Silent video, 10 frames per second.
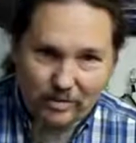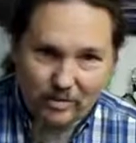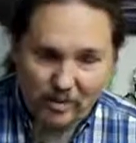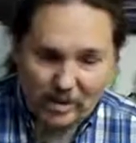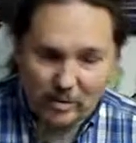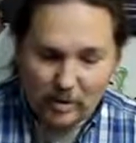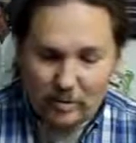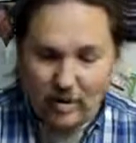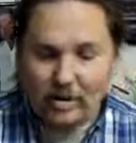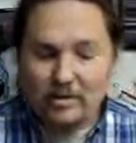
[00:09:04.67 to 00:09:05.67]
the Raspberry
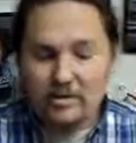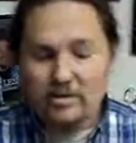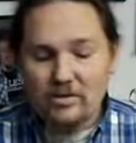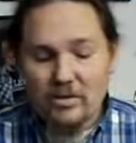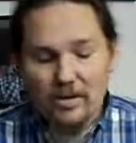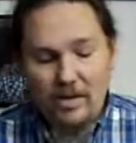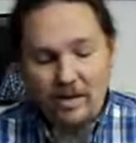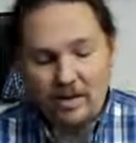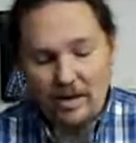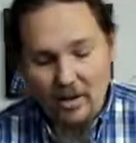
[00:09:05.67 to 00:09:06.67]
Pi is
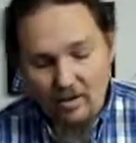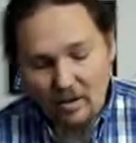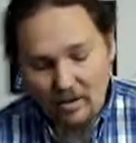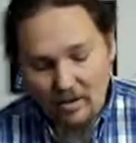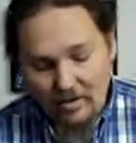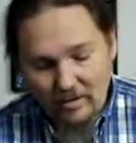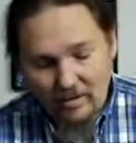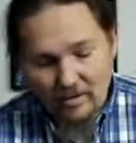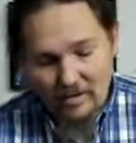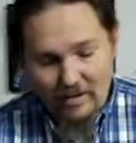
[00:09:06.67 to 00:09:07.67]
and how long
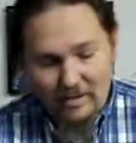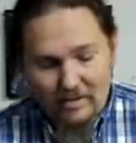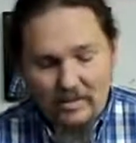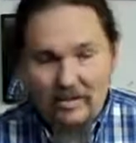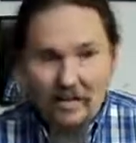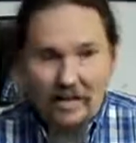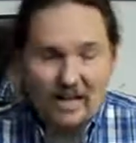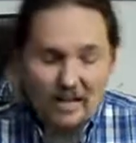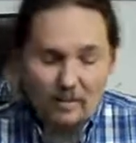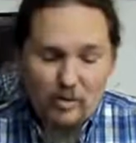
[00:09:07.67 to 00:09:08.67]
the
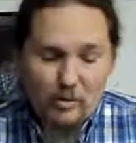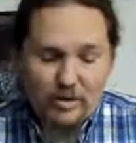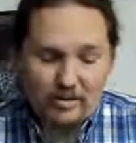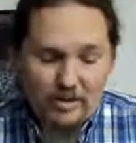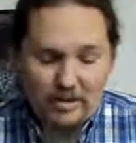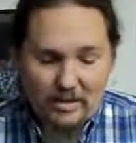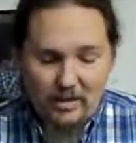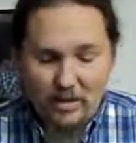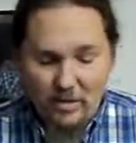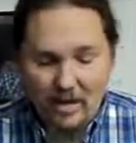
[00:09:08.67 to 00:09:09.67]
delay between sending
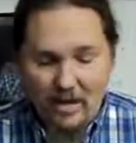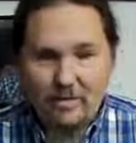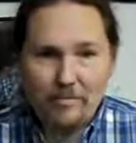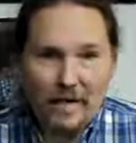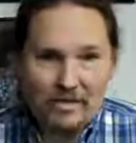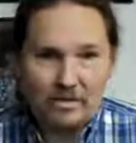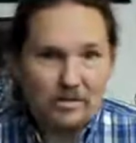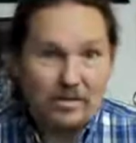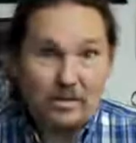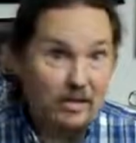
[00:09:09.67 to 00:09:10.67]
each command
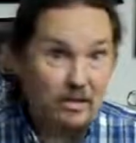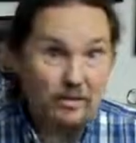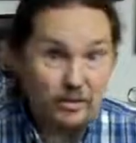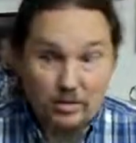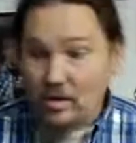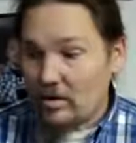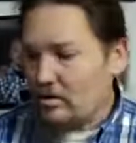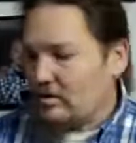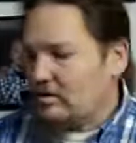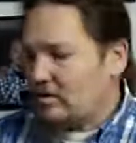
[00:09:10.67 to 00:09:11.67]
matches the end of the
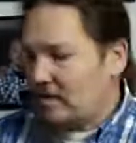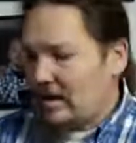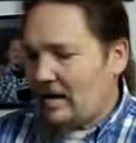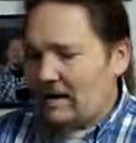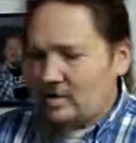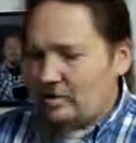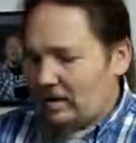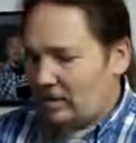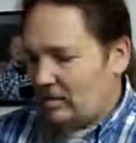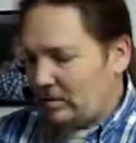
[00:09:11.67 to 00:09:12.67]
song. So that I had to
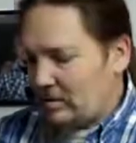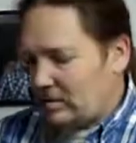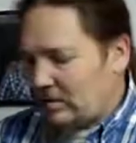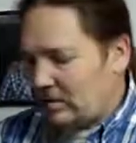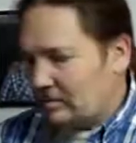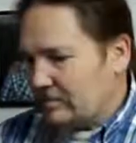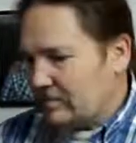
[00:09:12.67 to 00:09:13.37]
play with a little bit.